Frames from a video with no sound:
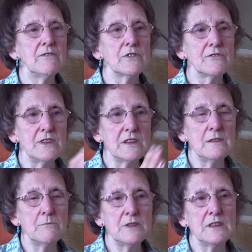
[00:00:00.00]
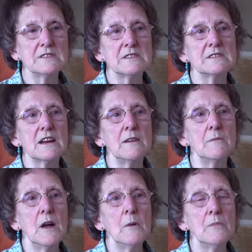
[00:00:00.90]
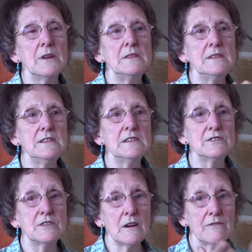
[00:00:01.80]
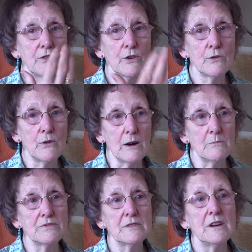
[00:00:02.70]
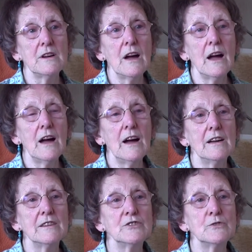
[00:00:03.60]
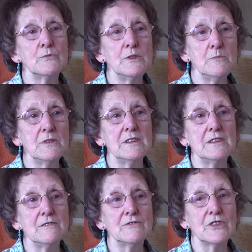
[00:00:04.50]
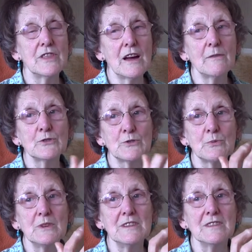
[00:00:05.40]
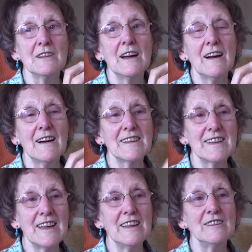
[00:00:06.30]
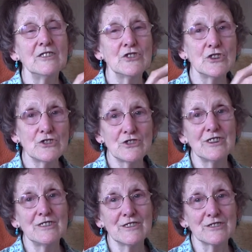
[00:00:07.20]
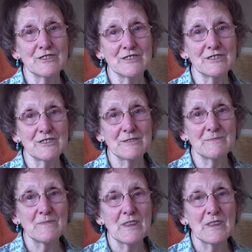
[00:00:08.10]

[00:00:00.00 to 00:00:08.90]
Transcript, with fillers: for varying periods of time but needed a follow up and we believed that was where, again, district nurses,